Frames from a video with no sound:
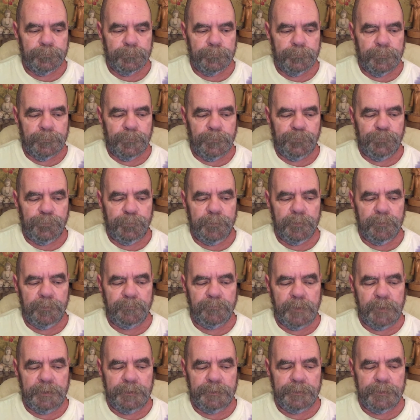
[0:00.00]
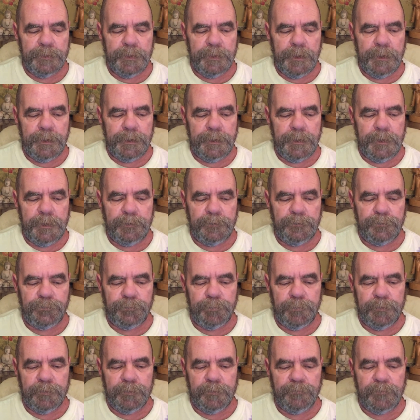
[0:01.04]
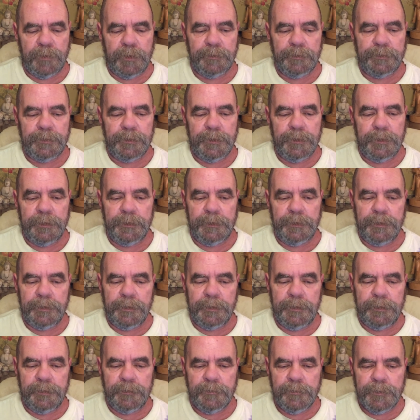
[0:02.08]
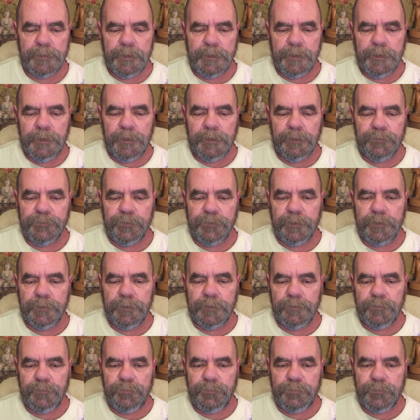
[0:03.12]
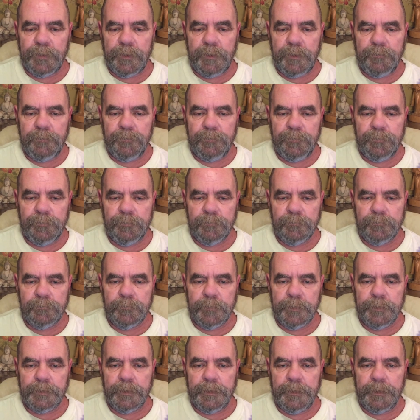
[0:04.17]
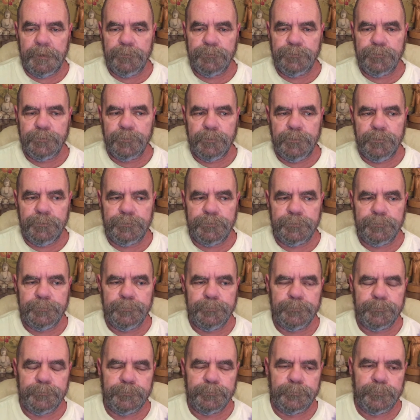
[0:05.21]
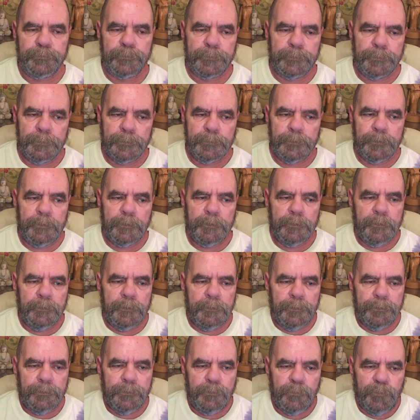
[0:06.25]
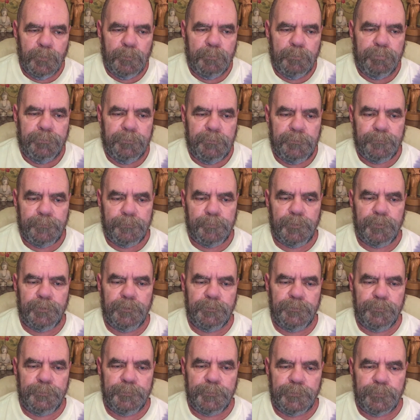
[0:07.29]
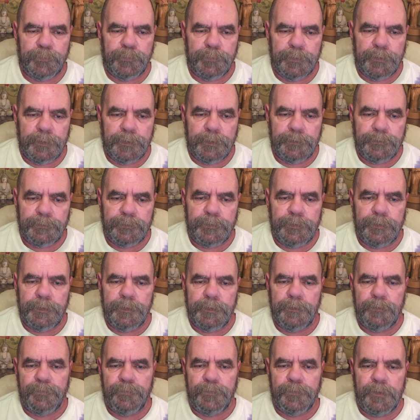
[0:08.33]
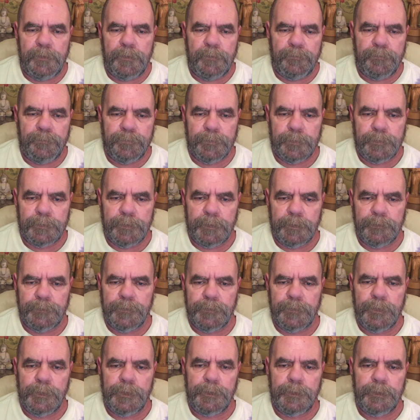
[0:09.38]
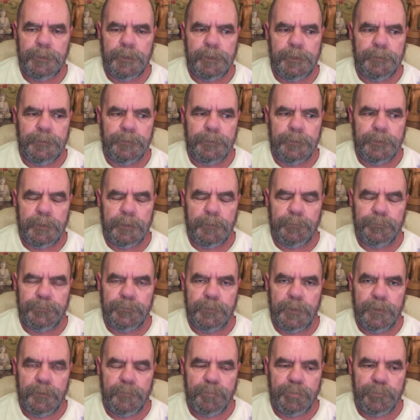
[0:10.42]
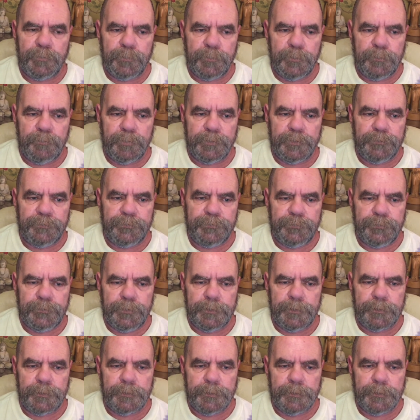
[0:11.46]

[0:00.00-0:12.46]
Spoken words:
Spring of 1988 to spring of 1989, executive staff, Atlanta, Georgia. There were brief periods between 1985 and 1989 that I was not employed by Straight,